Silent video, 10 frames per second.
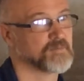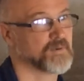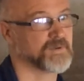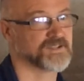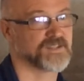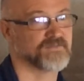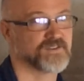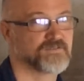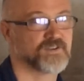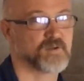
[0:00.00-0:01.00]
but because they have
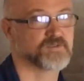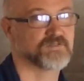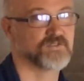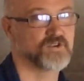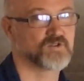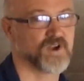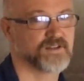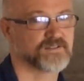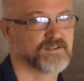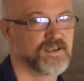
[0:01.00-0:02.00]
different numbers of
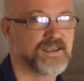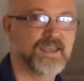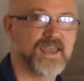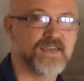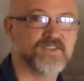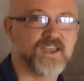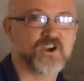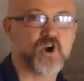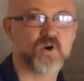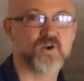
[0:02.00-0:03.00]
neutrons. And they
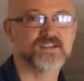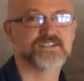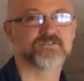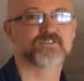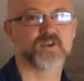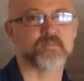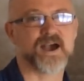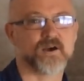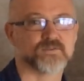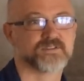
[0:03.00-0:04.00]
occur in different
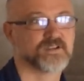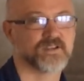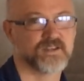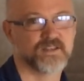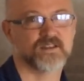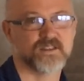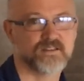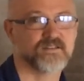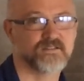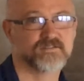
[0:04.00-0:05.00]
amounts,
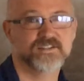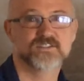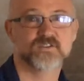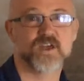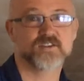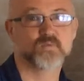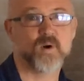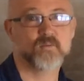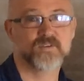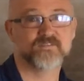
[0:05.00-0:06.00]
at least as
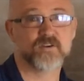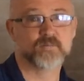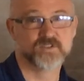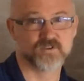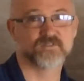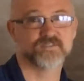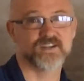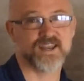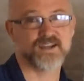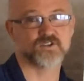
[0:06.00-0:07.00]
what we've observed
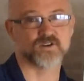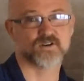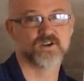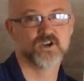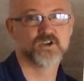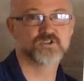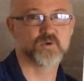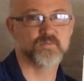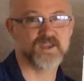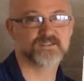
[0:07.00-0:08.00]
in nature.
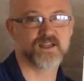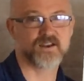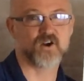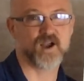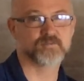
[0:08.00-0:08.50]
So based on our